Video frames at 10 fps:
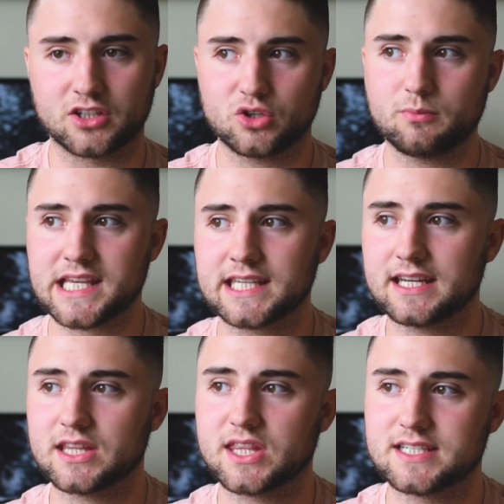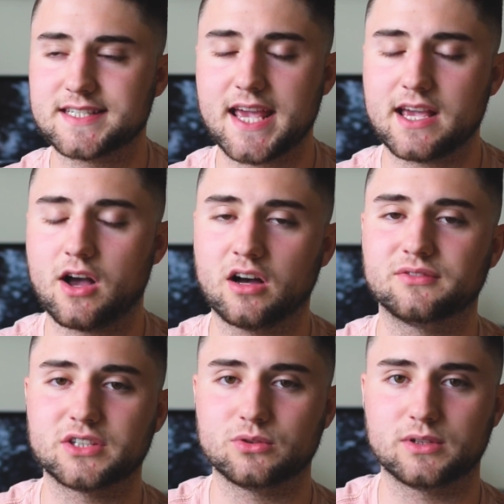You might get it the day
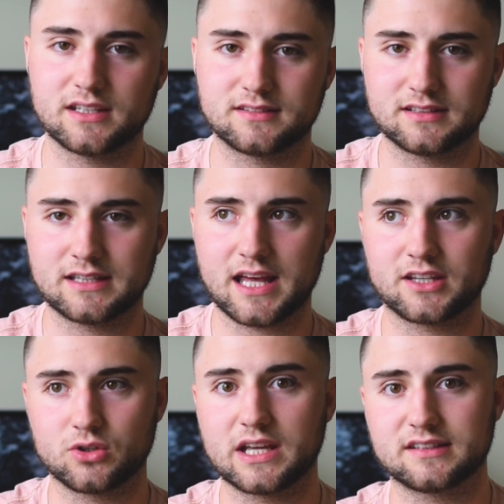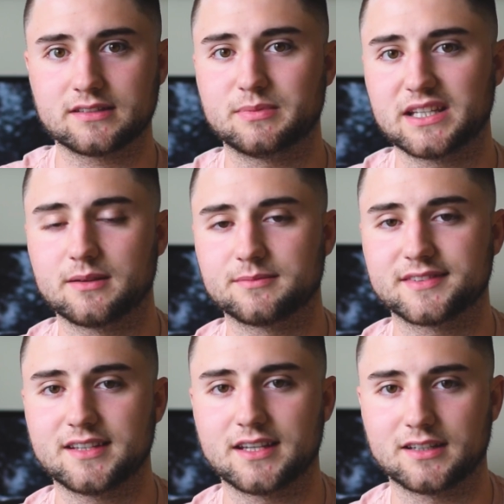of you get that you get to B M
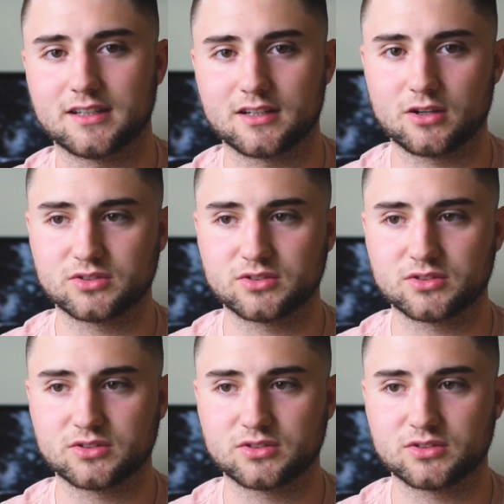T, you know?